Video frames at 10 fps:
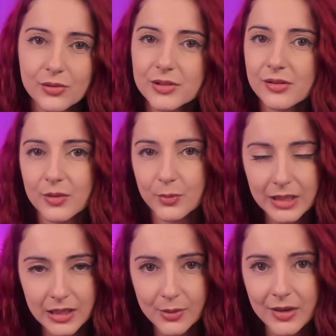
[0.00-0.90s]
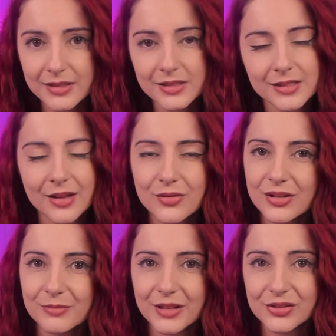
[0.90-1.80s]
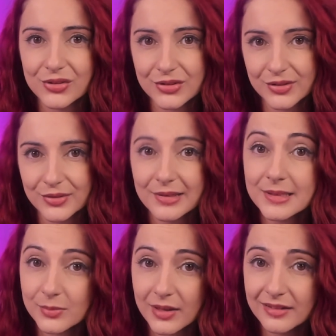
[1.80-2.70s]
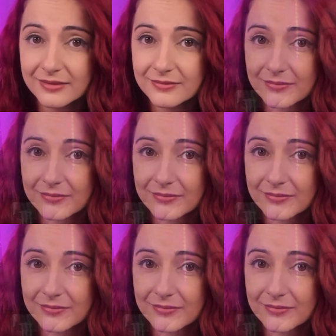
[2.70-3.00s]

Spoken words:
also the weekly quests that you can make sure to do as well.